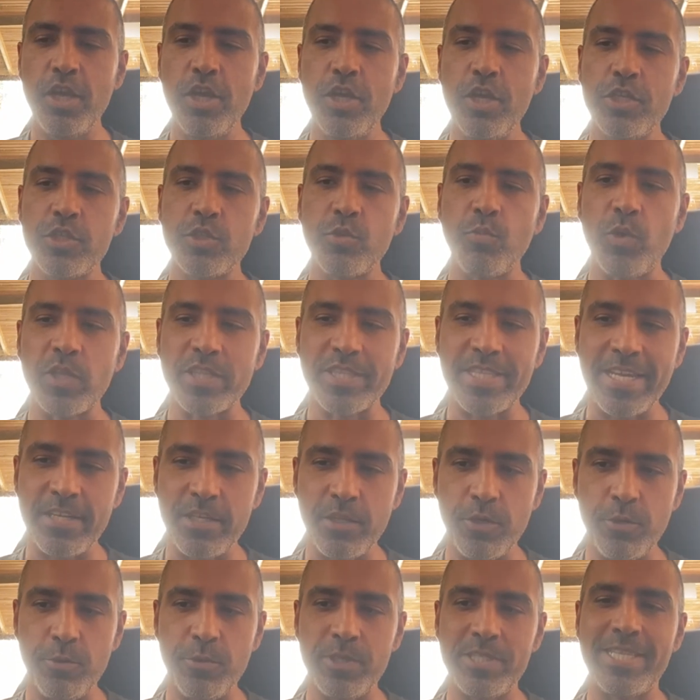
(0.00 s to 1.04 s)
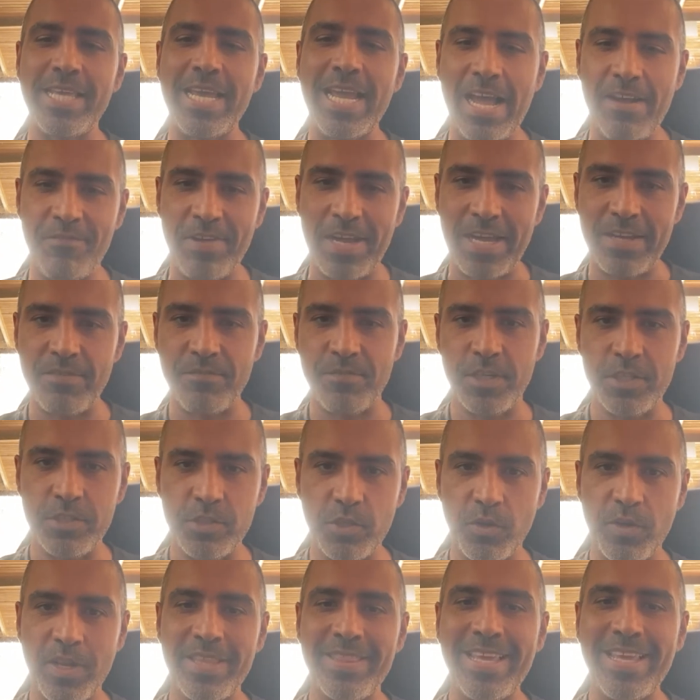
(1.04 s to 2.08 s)
So what they do is they have adverts
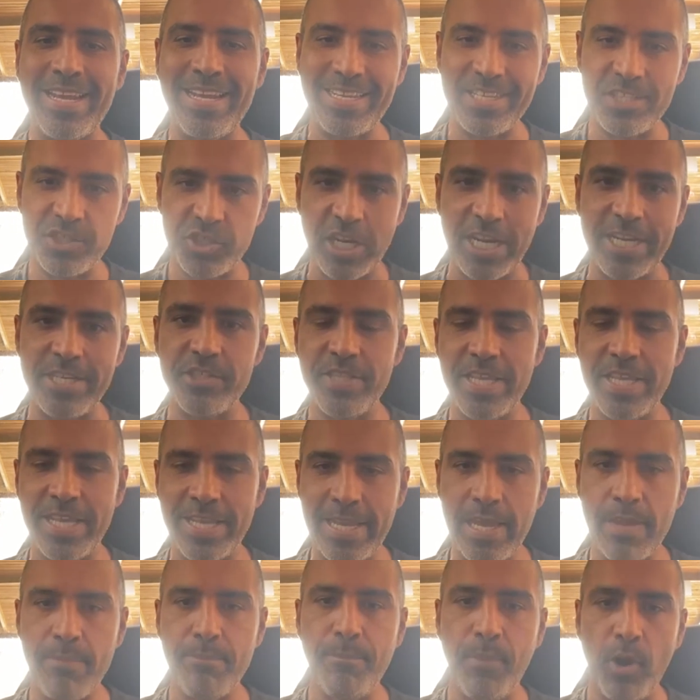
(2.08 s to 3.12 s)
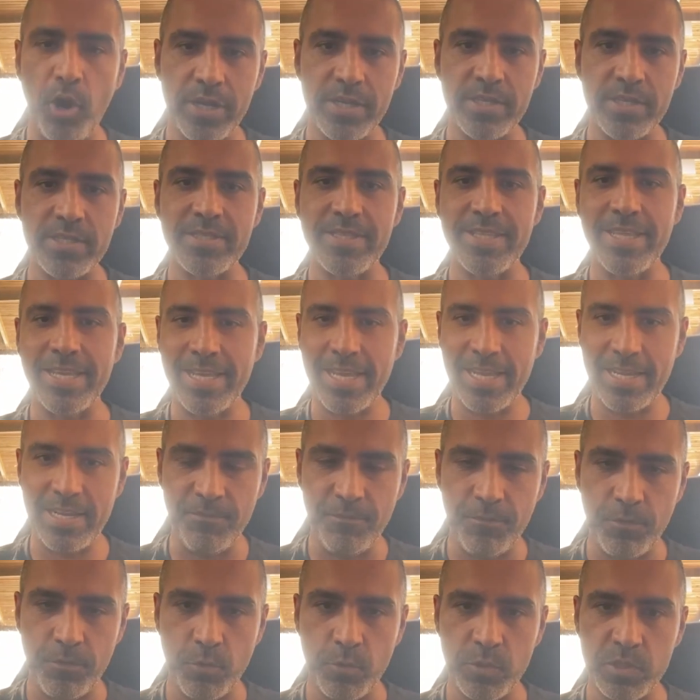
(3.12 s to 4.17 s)
on, and then in exchange, they get biased and they get
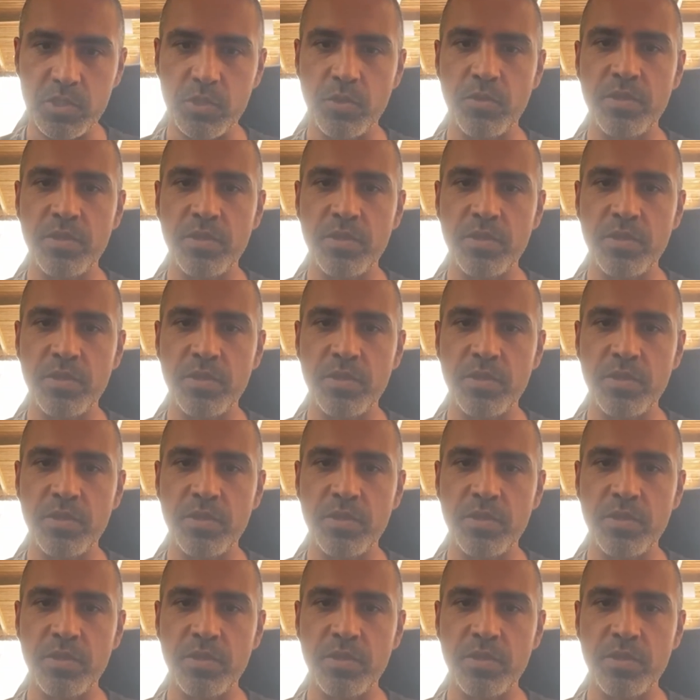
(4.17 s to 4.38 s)
influenced.